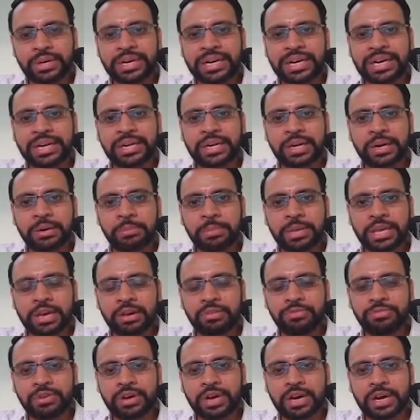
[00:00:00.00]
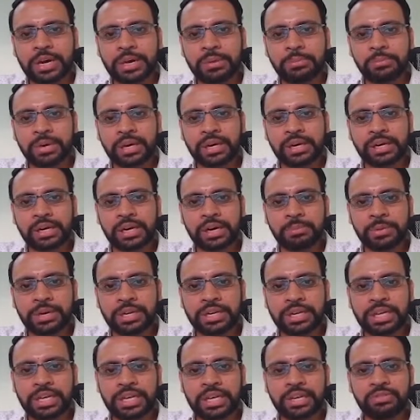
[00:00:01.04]
delta B of R bar
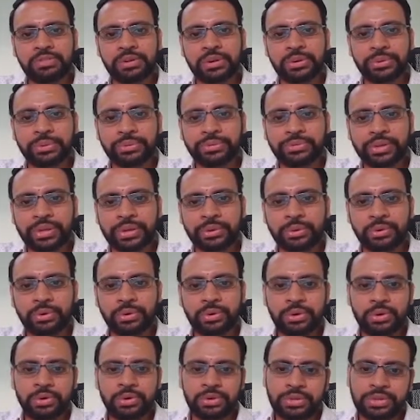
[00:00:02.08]
comma T equal to 0,